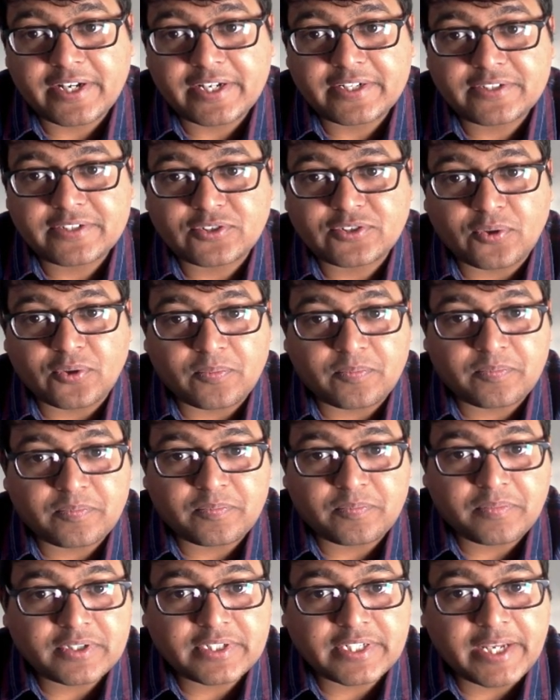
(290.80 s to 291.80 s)
right? So
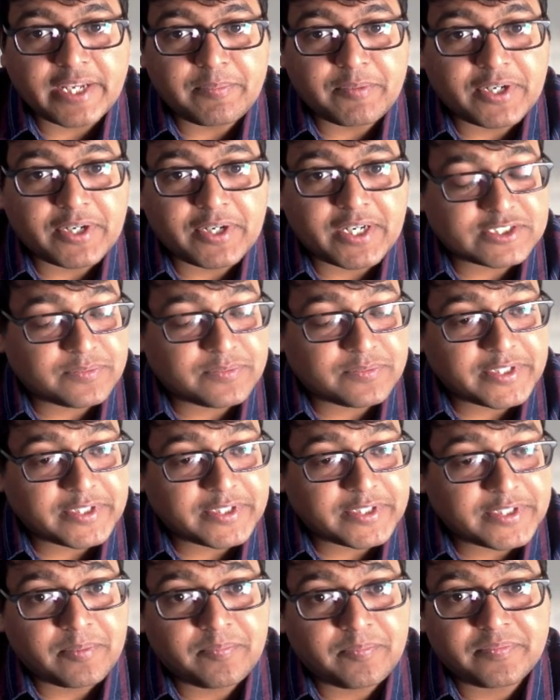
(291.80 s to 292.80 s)
claim a
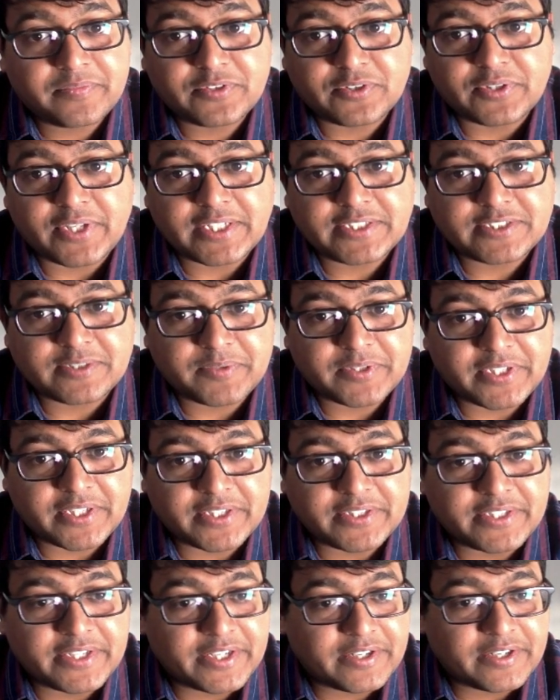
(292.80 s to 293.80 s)
customized name. So that's something
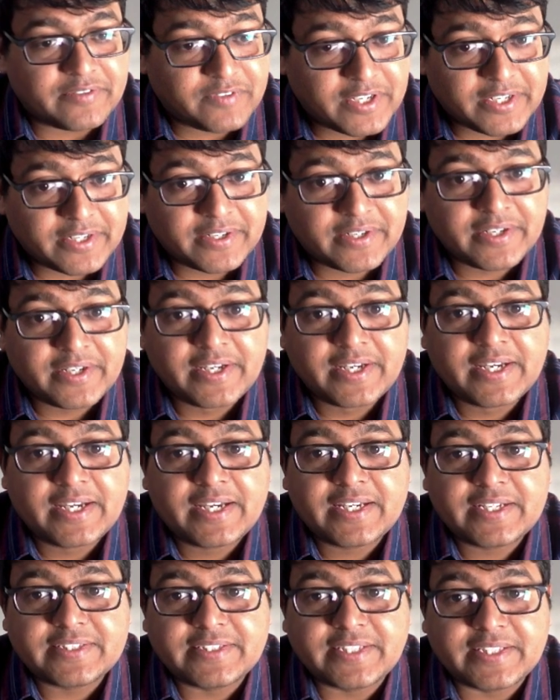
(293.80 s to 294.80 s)
that they have done.
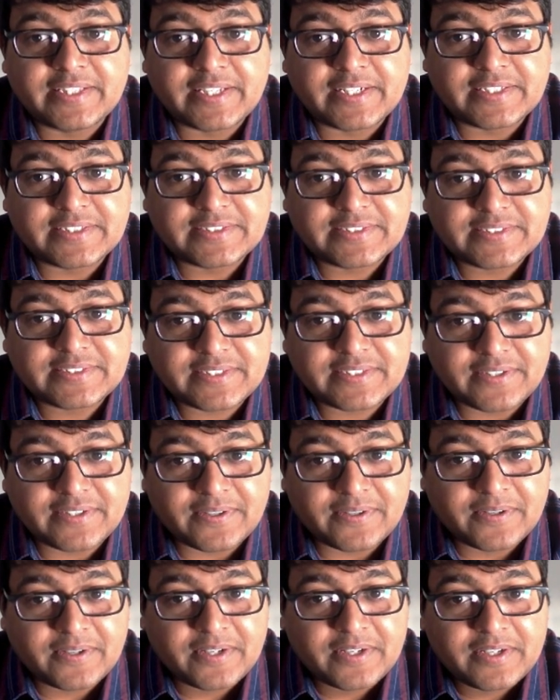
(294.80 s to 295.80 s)
Then there is
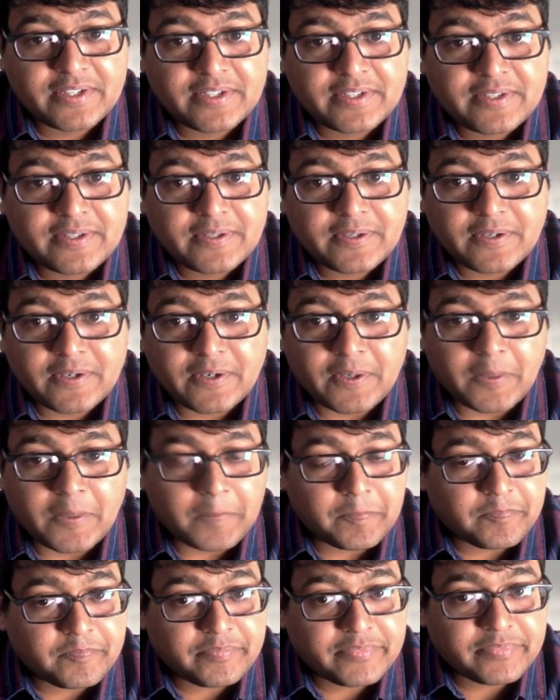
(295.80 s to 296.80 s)
uh,
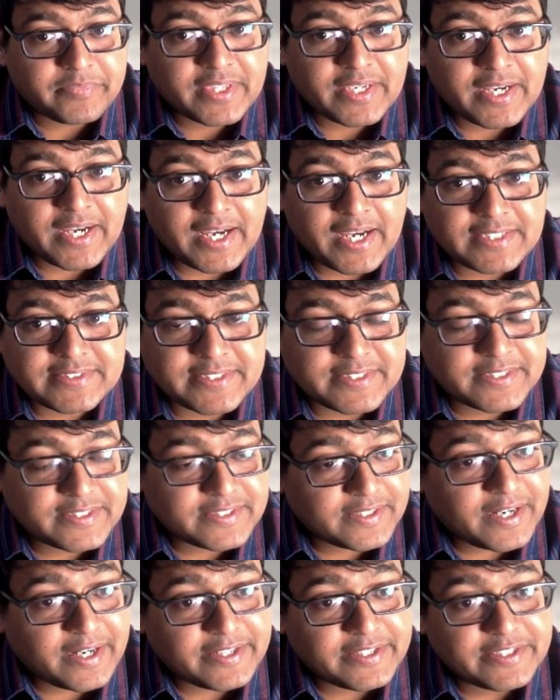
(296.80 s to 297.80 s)
um,
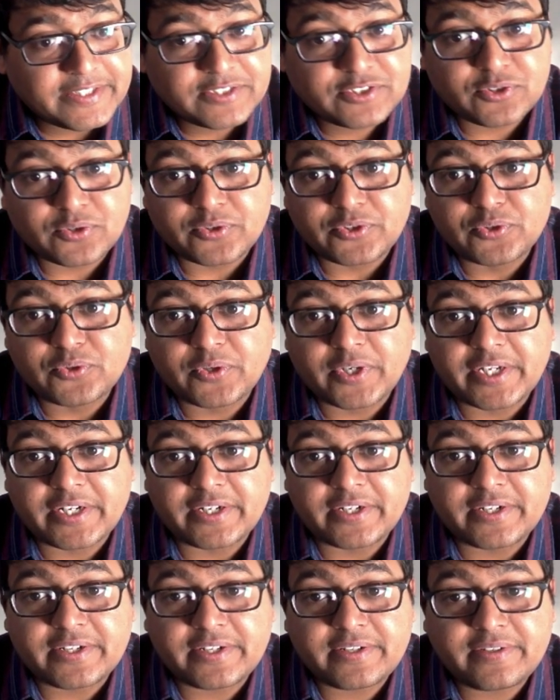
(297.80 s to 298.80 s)
asset I D. So you
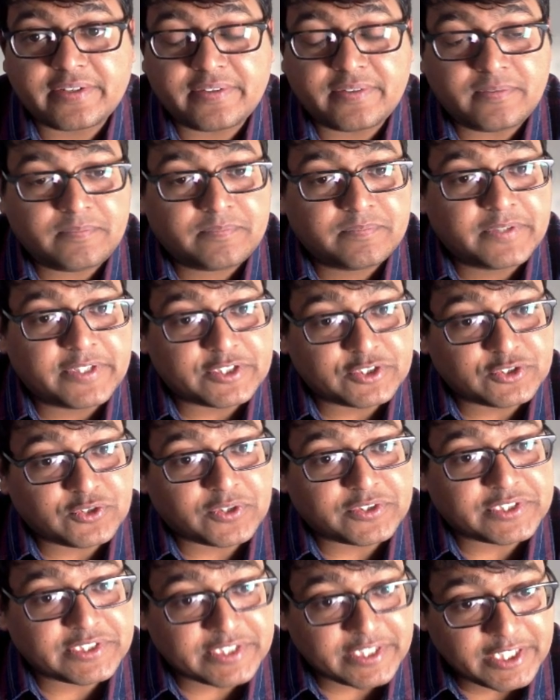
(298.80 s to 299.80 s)
can It is
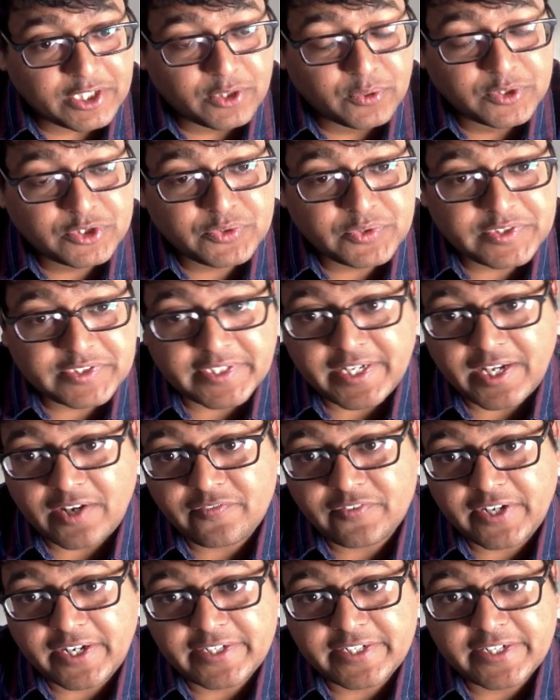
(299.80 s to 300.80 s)
not just individuals that
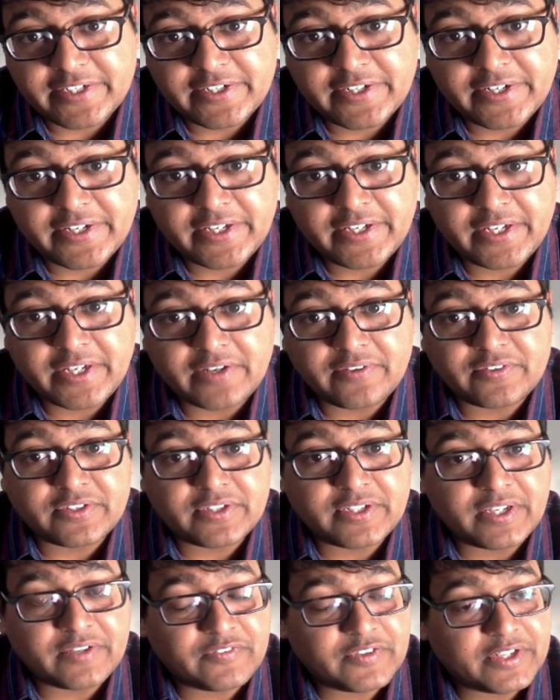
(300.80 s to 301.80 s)
have an identity.
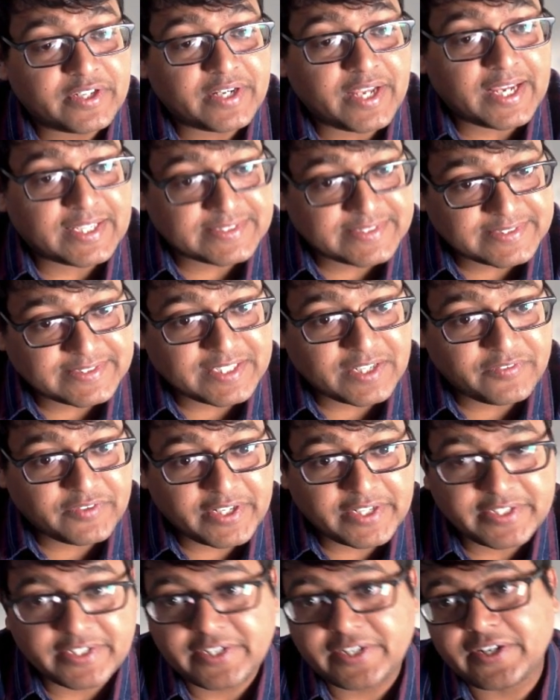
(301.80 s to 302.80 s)
It, even assets have
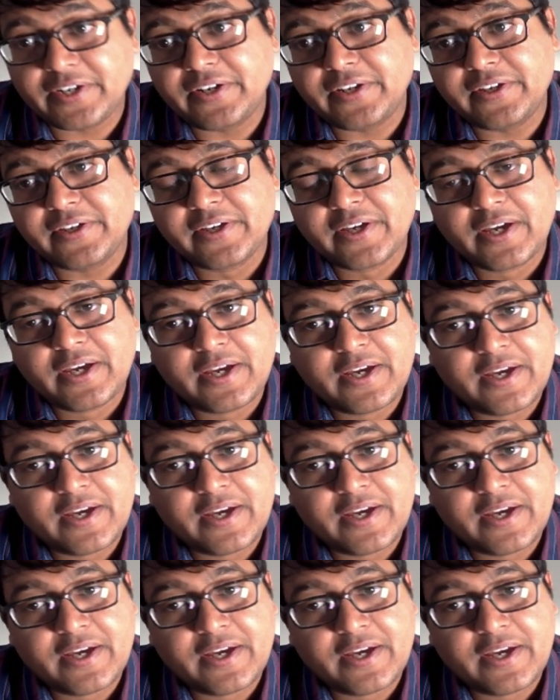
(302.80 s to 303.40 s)
an identity.